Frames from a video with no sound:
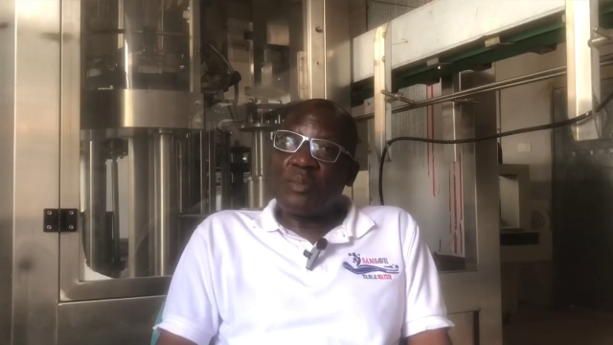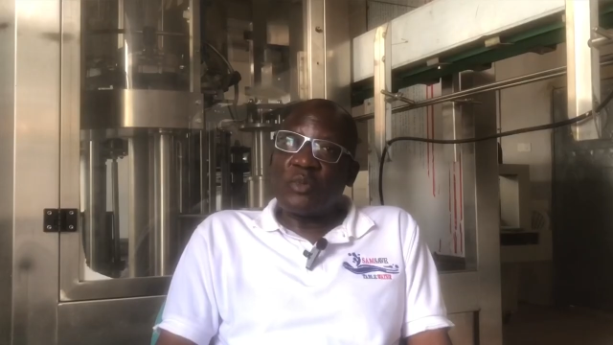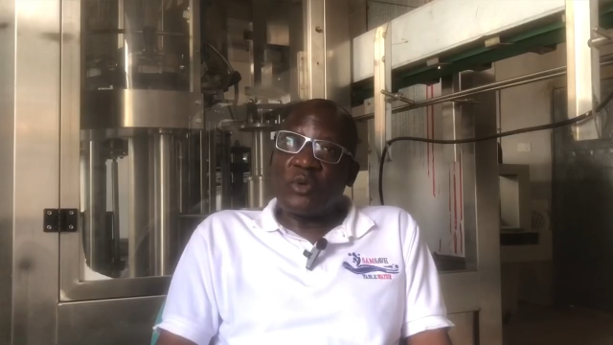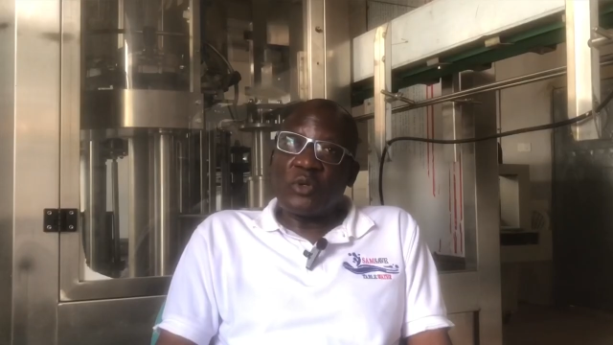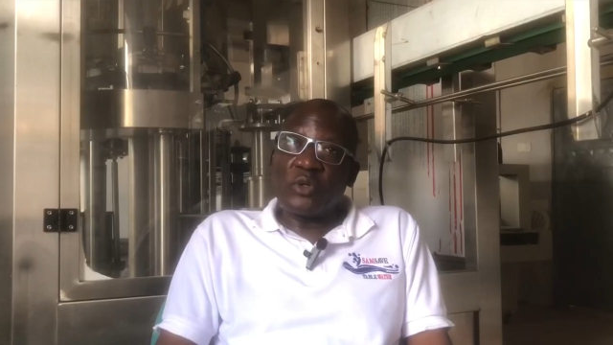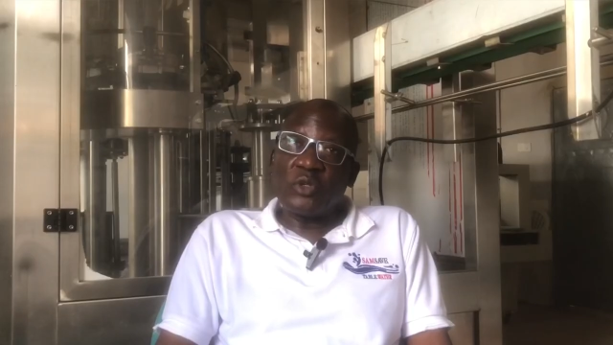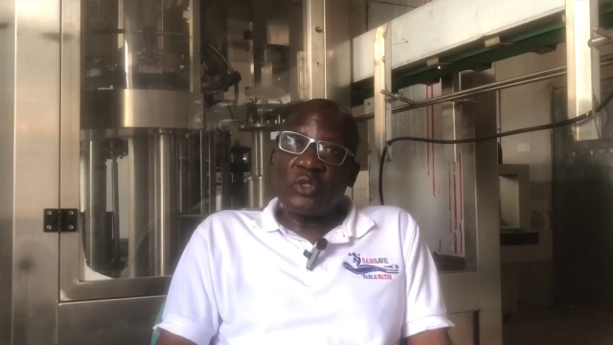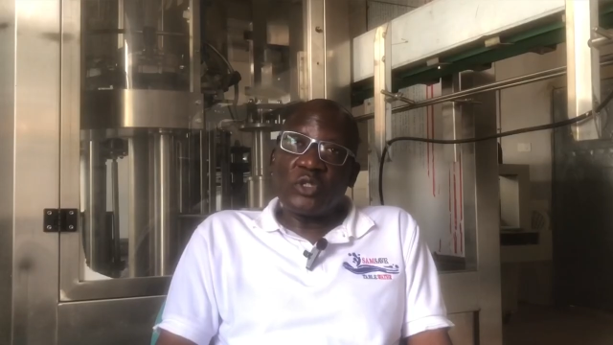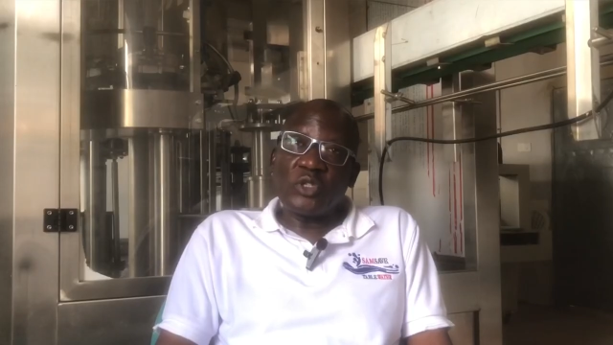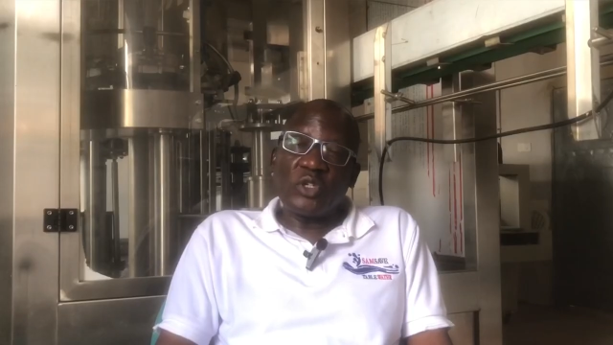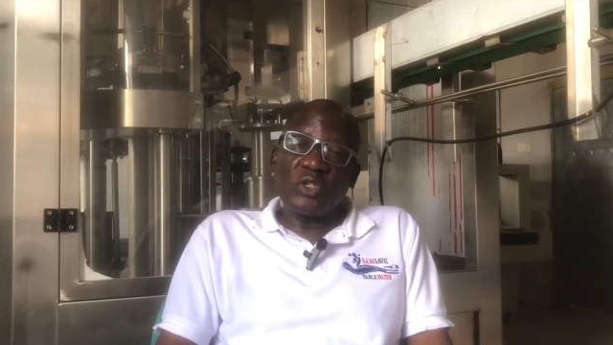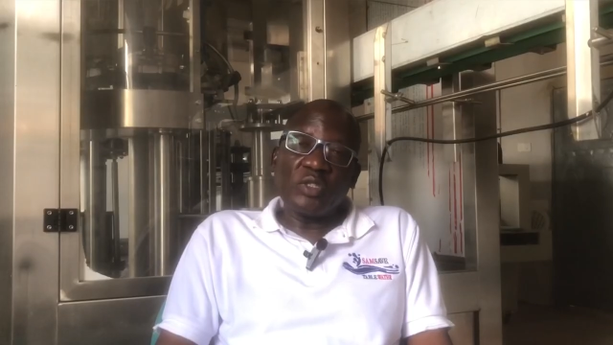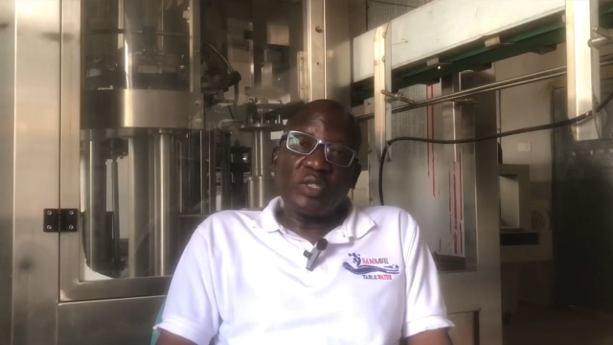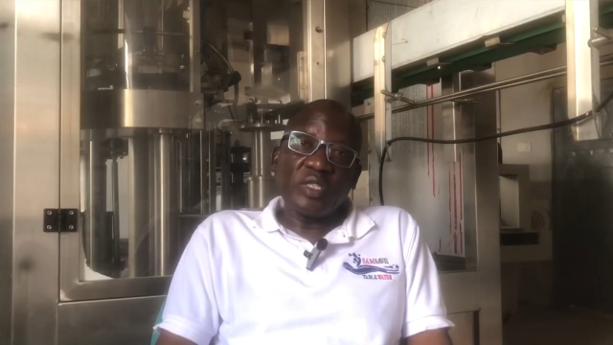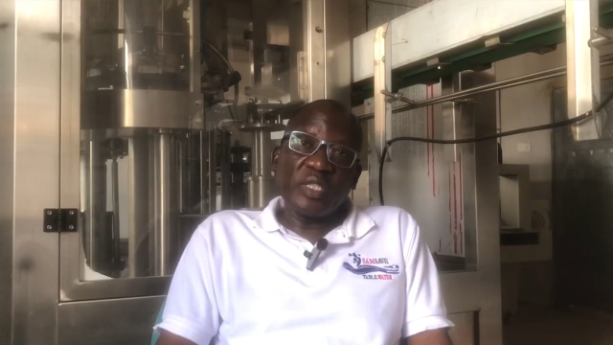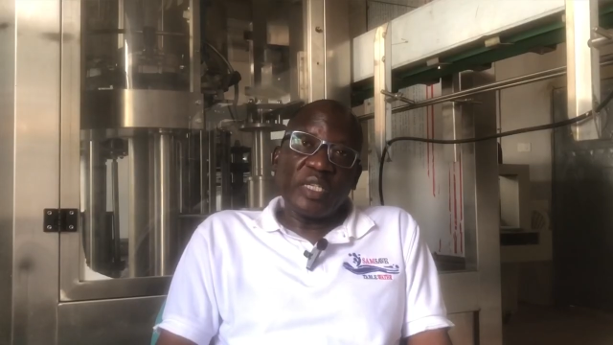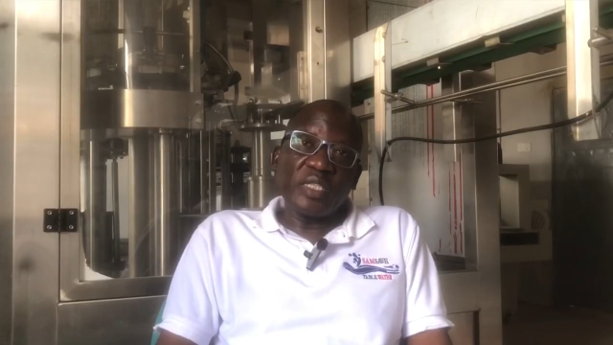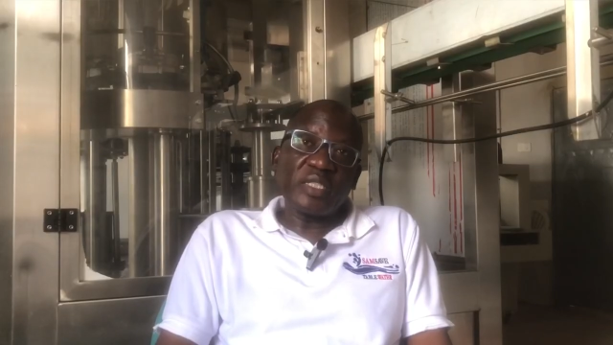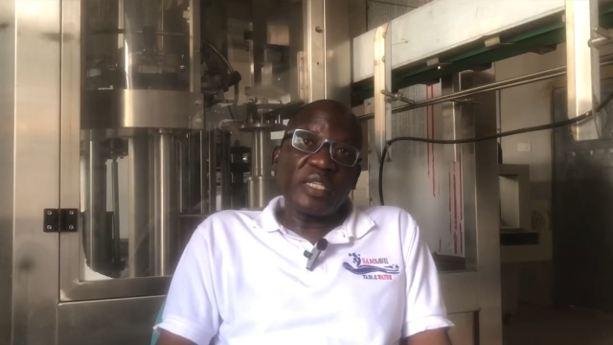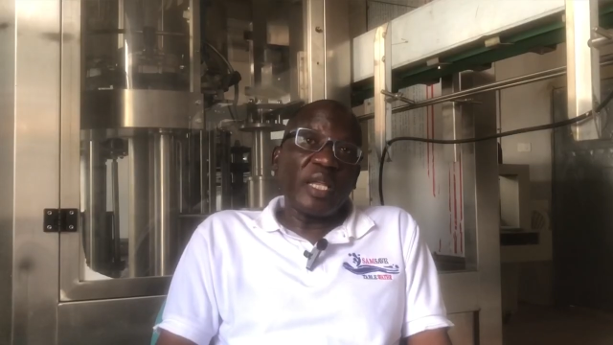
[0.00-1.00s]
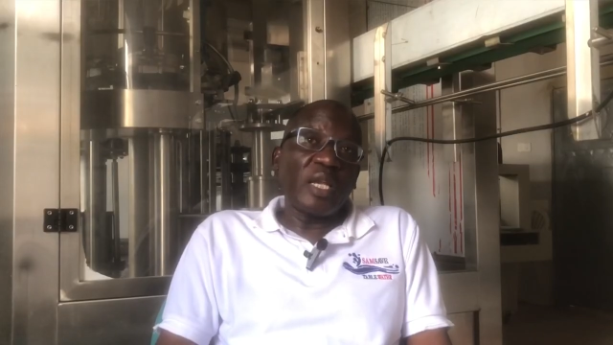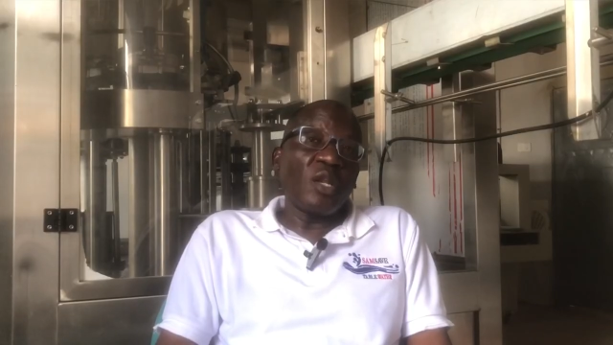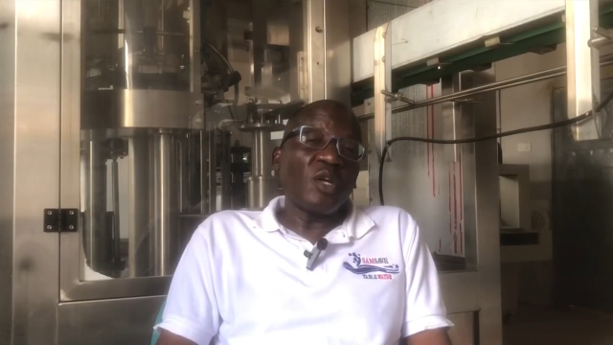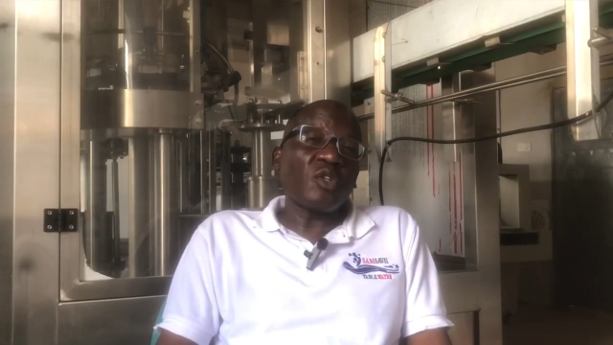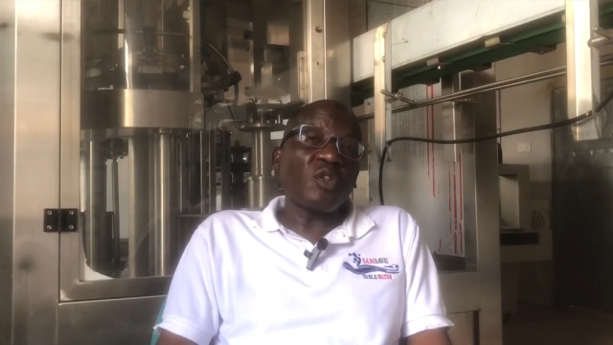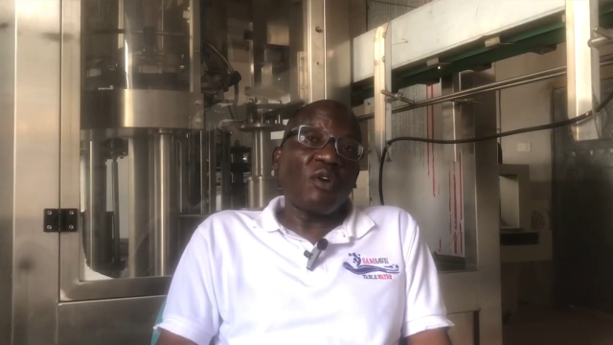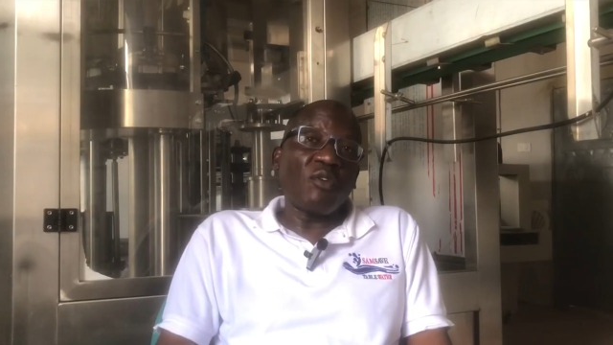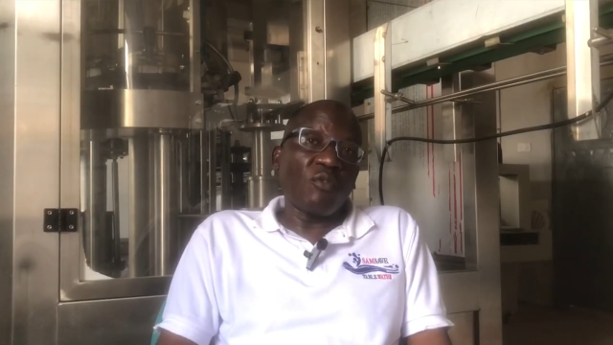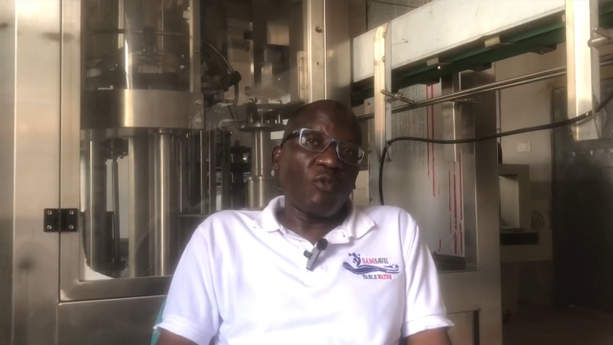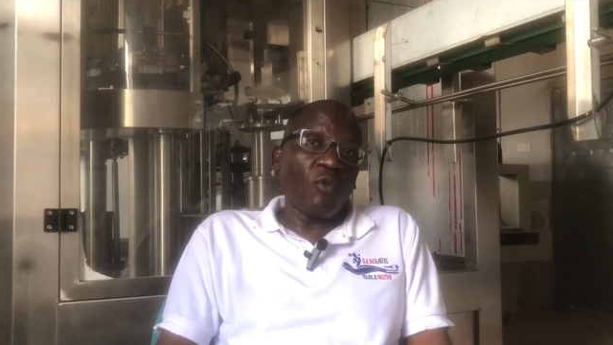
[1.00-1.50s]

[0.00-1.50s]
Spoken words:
production takes a lot of